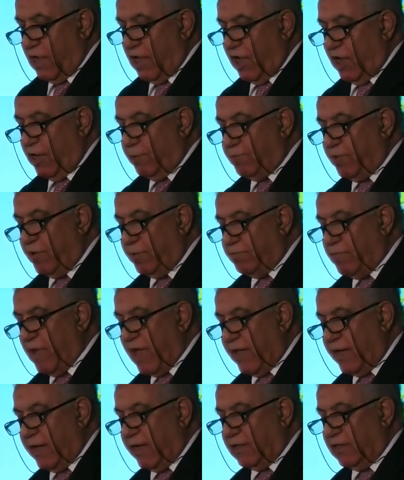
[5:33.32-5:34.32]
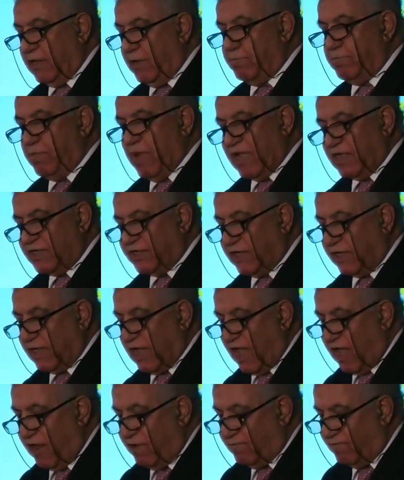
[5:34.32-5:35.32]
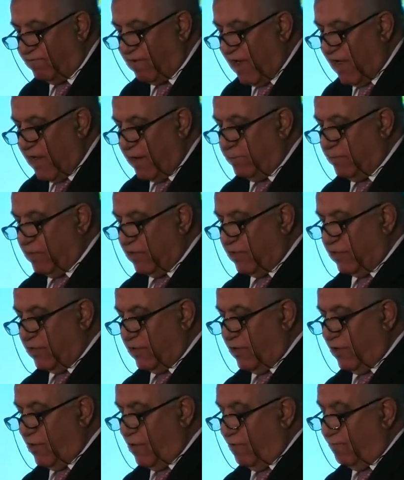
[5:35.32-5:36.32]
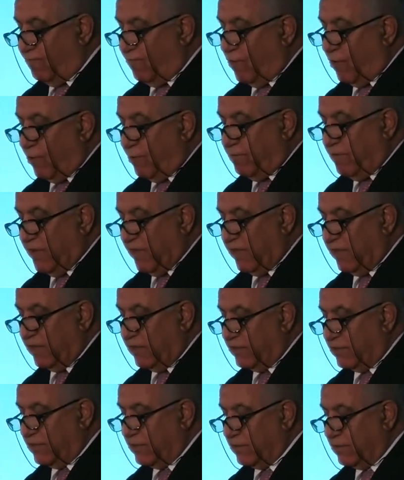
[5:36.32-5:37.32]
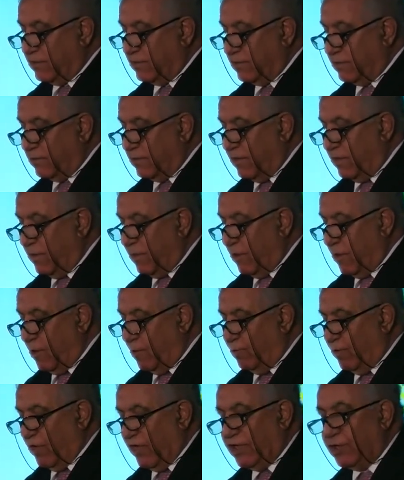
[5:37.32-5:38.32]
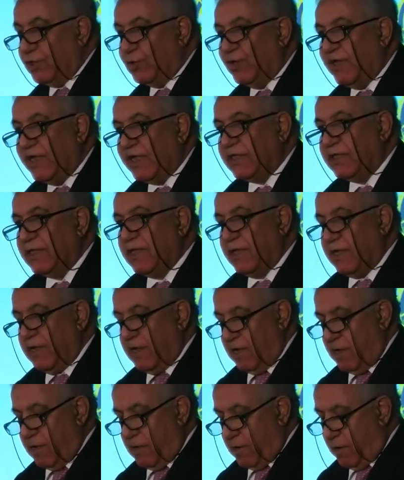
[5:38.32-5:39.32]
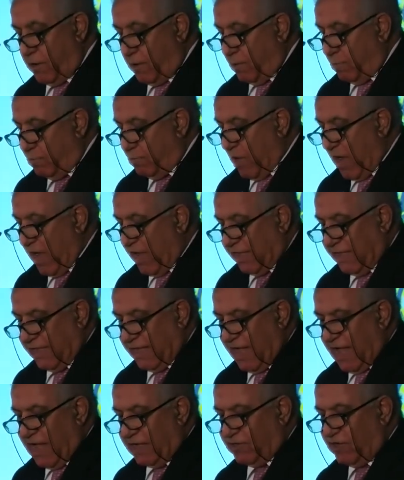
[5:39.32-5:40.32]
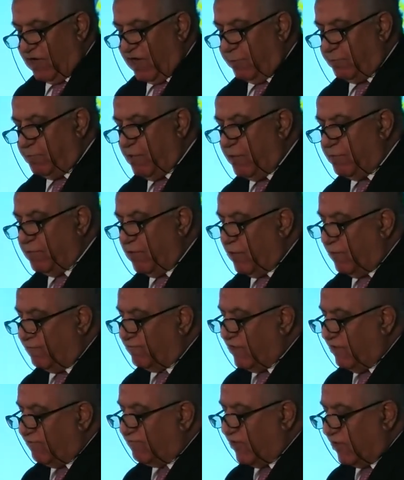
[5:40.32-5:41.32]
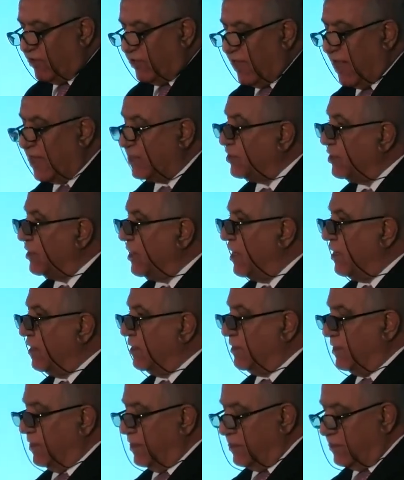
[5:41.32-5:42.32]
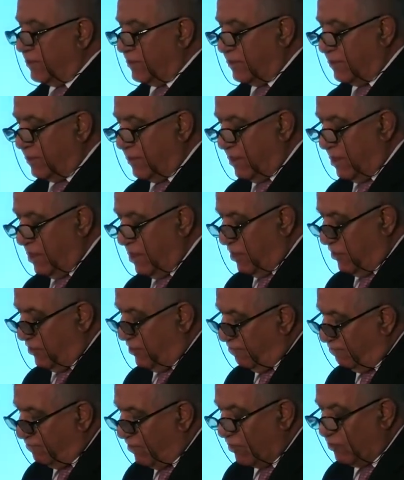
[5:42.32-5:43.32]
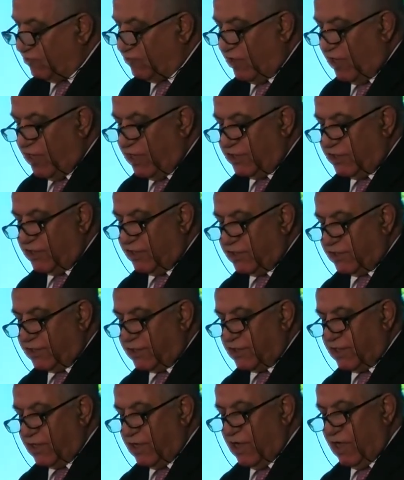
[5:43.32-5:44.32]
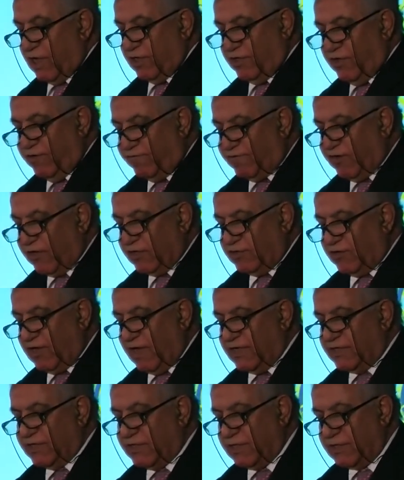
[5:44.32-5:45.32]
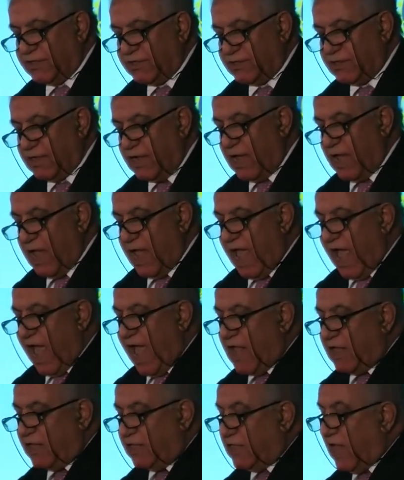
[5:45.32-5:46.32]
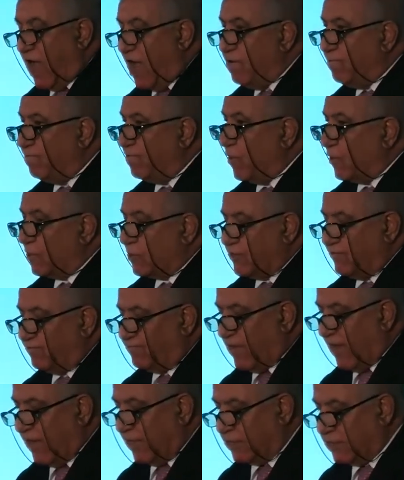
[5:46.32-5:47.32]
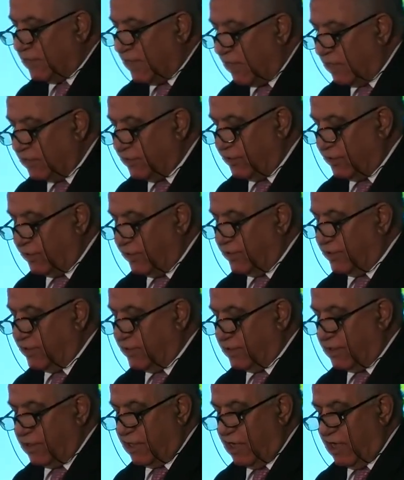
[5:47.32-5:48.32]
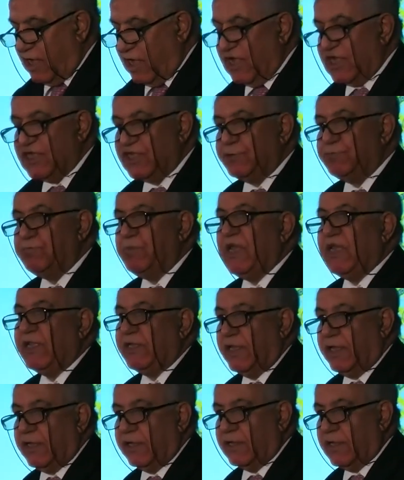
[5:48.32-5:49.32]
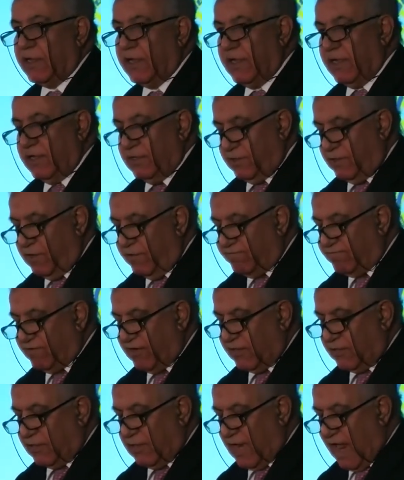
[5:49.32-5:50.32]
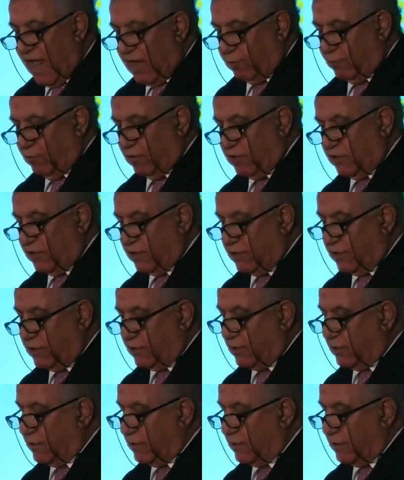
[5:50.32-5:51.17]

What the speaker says: in preparing the basic environment for peace. We do it by gathering people of different nationalities, different religions, different races, and diversified cultures speaking different languages.